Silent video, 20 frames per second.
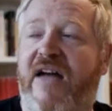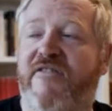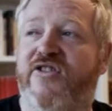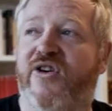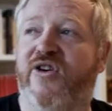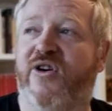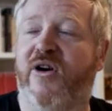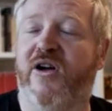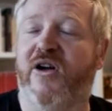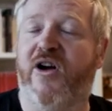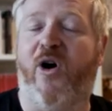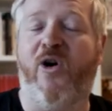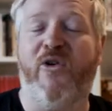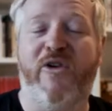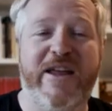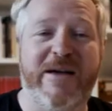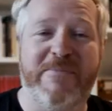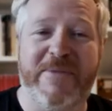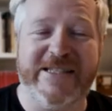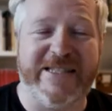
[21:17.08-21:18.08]
if you're
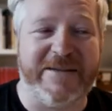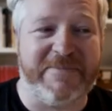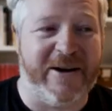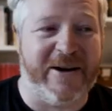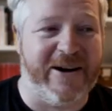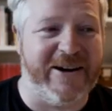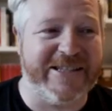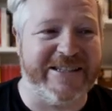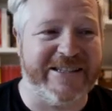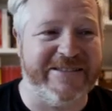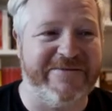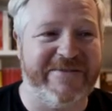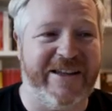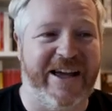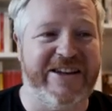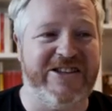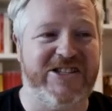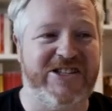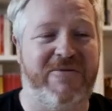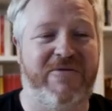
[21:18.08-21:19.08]
already a busy person
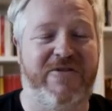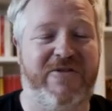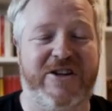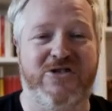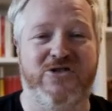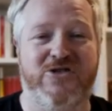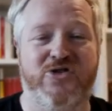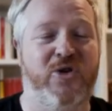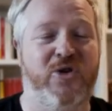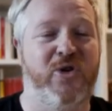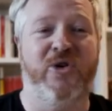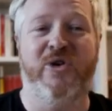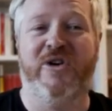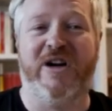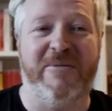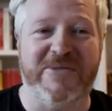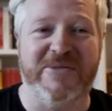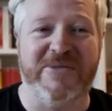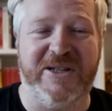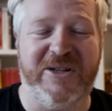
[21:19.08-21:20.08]
and something new
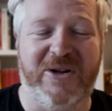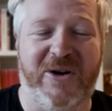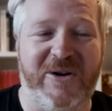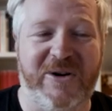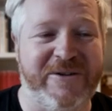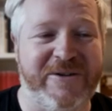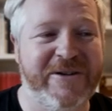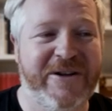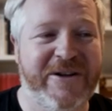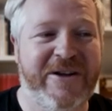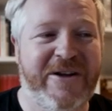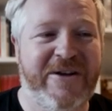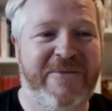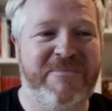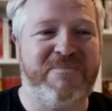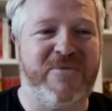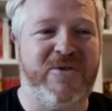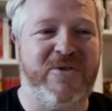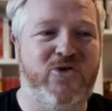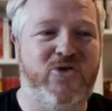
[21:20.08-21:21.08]
comes along,
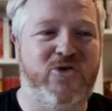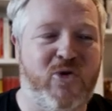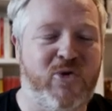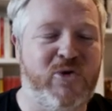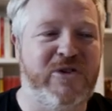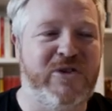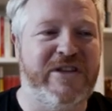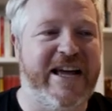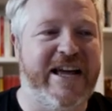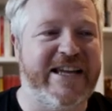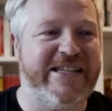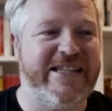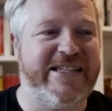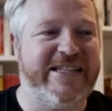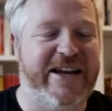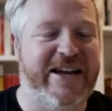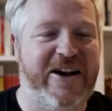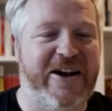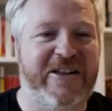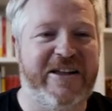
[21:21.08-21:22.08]
you don't
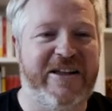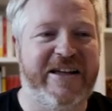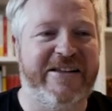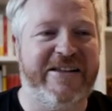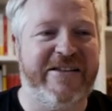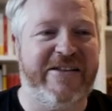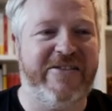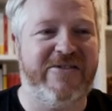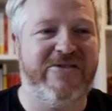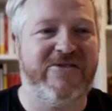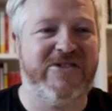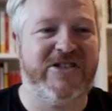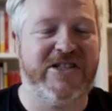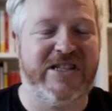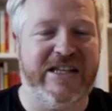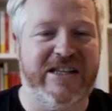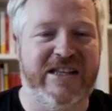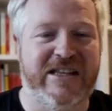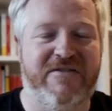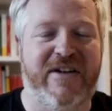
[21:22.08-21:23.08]
necessarily
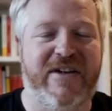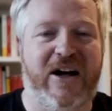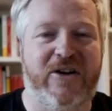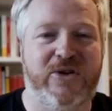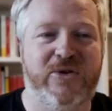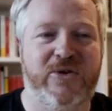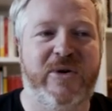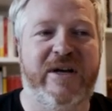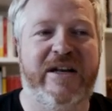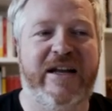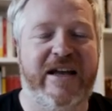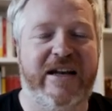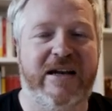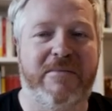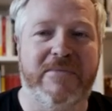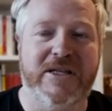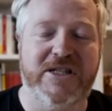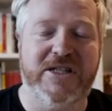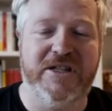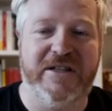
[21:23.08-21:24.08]
see the value in it and
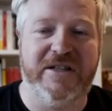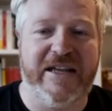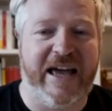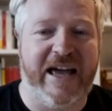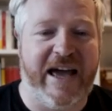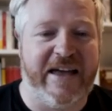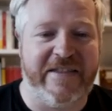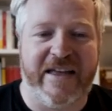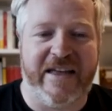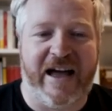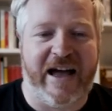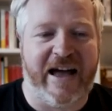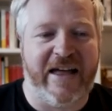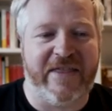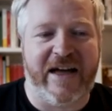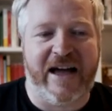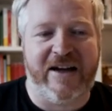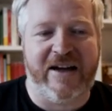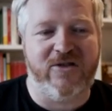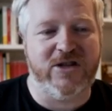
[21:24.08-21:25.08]
immediately. And
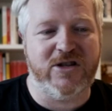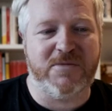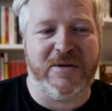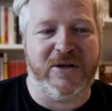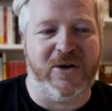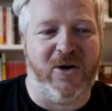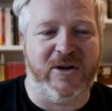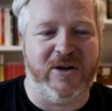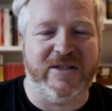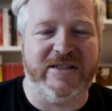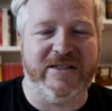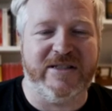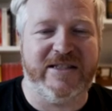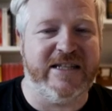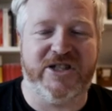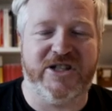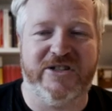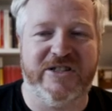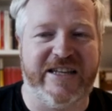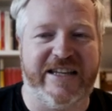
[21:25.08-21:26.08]
that goes beyond
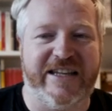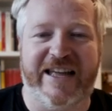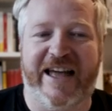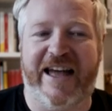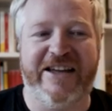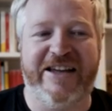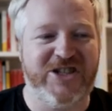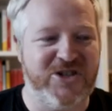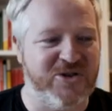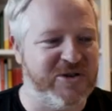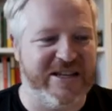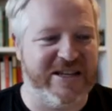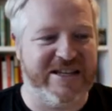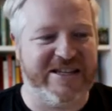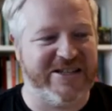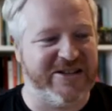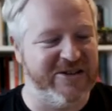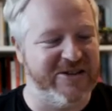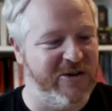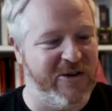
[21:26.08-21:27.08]
teachers. Like I showed
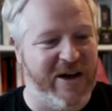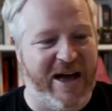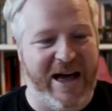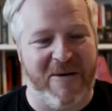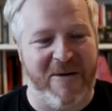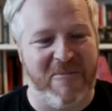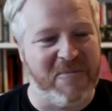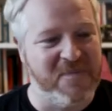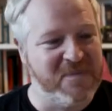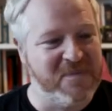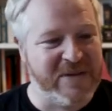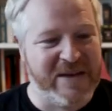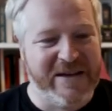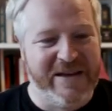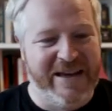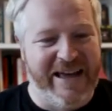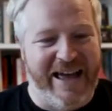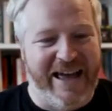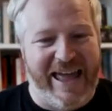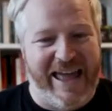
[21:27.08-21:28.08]
this to um,
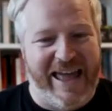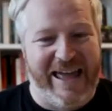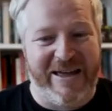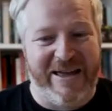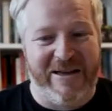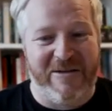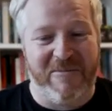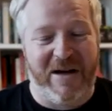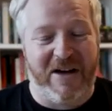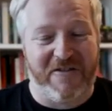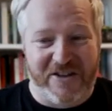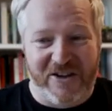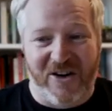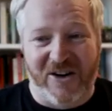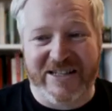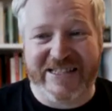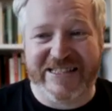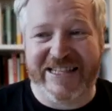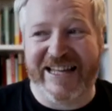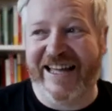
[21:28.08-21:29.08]
a, my
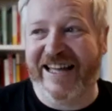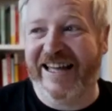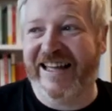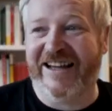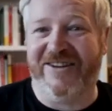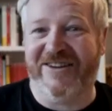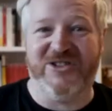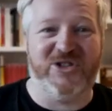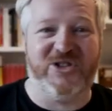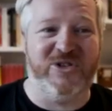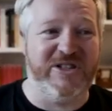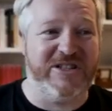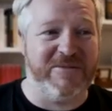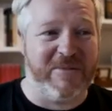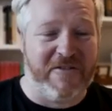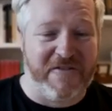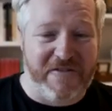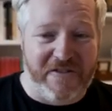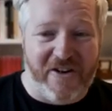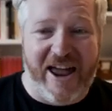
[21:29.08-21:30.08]
fiance, I was showing it to
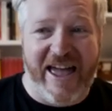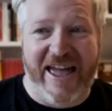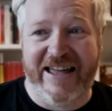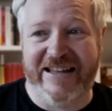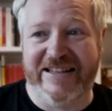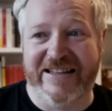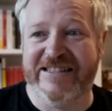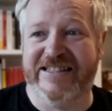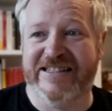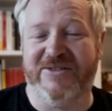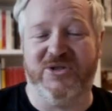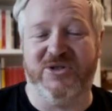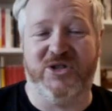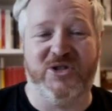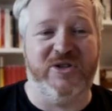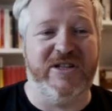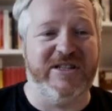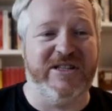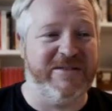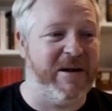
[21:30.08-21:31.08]
my friends, I was
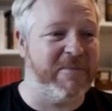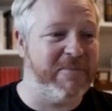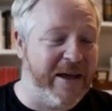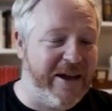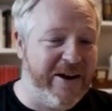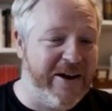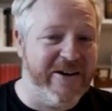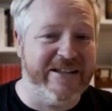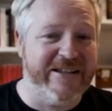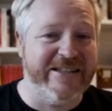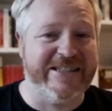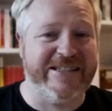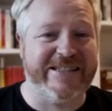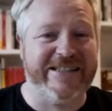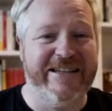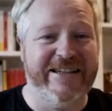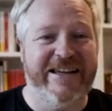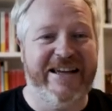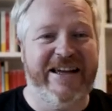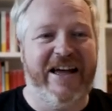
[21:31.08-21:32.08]
showing it to my
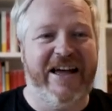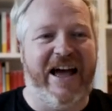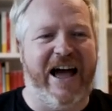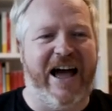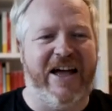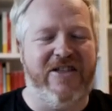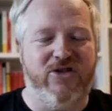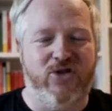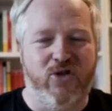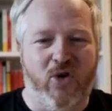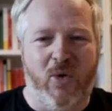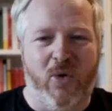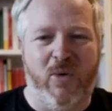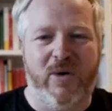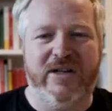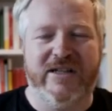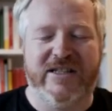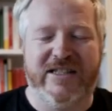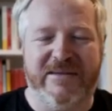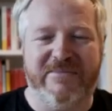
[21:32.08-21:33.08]
parents, and no
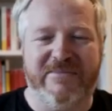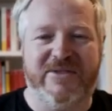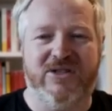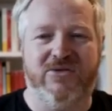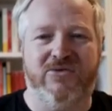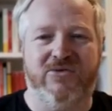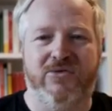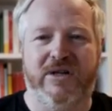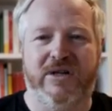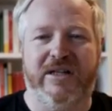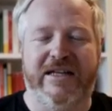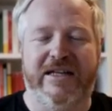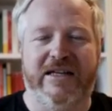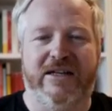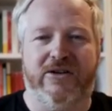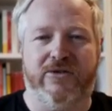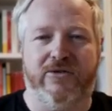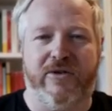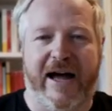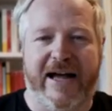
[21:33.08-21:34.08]
one seemed to really
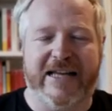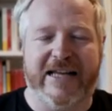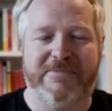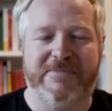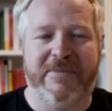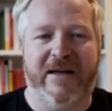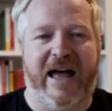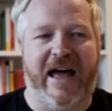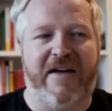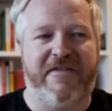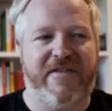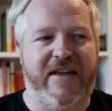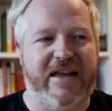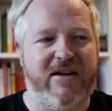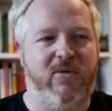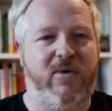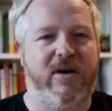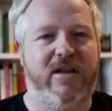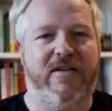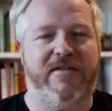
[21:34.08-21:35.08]
grasp it. I
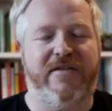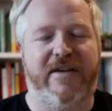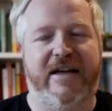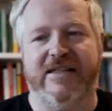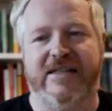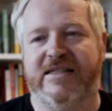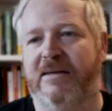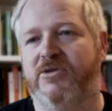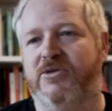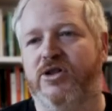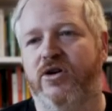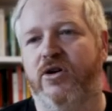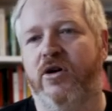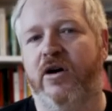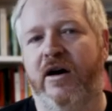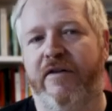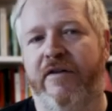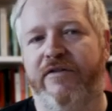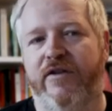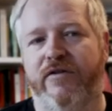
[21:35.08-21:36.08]
think one of the things, I'm
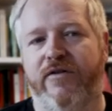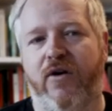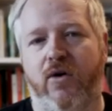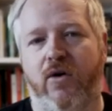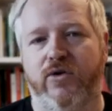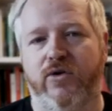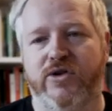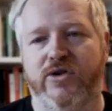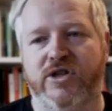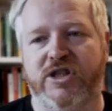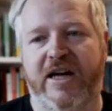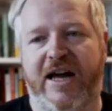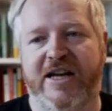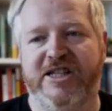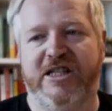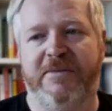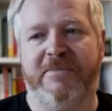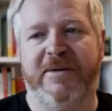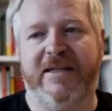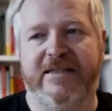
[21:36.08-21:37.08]
sure if you've all used
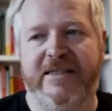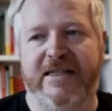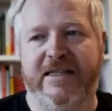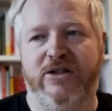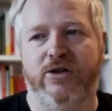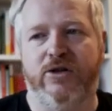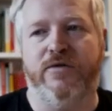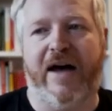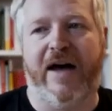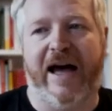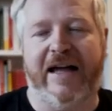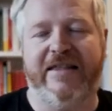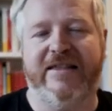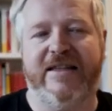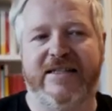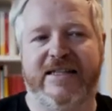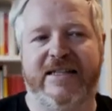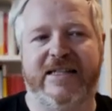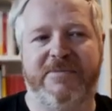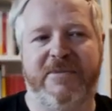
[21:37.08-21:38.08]
ChatGPT, you've had
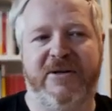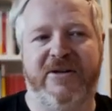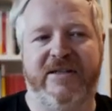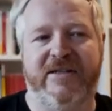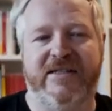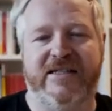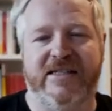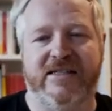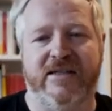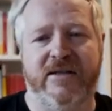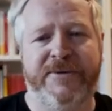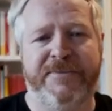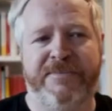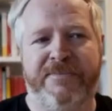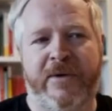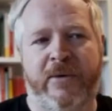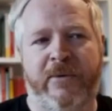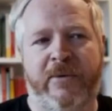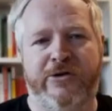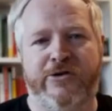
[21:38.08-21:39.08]
this experience, is
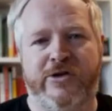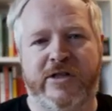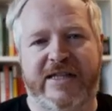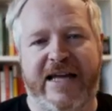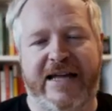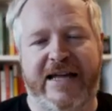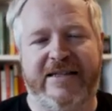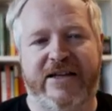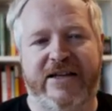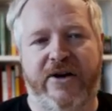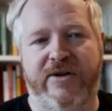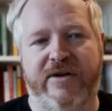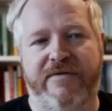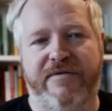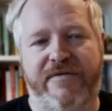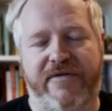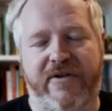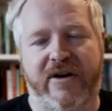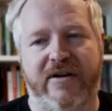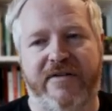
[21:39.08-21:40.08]
when you sit down
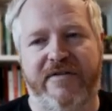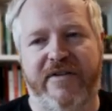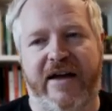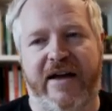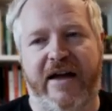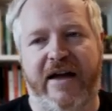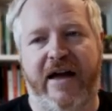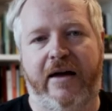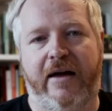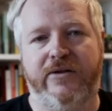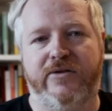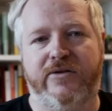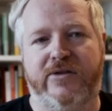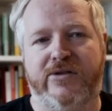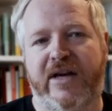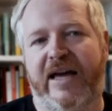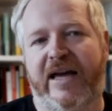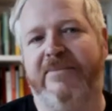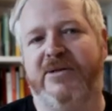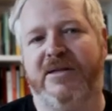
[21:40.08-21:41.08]
in front of it and you
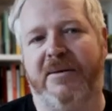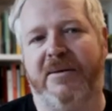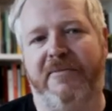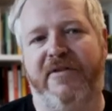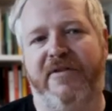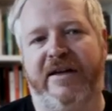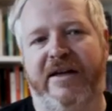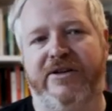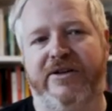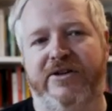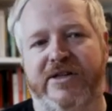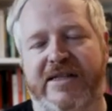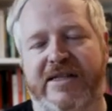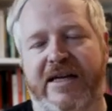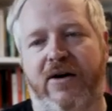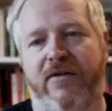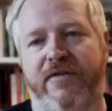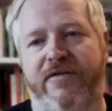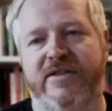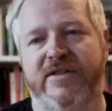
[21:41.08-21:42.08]
type something in
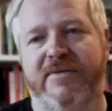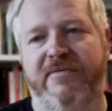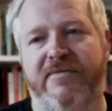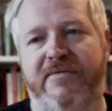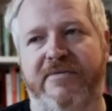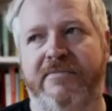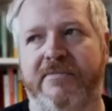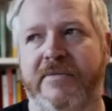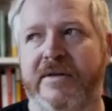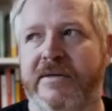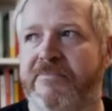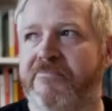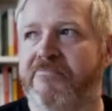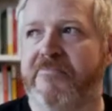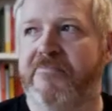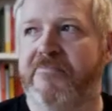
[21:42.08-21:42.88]
yourself, something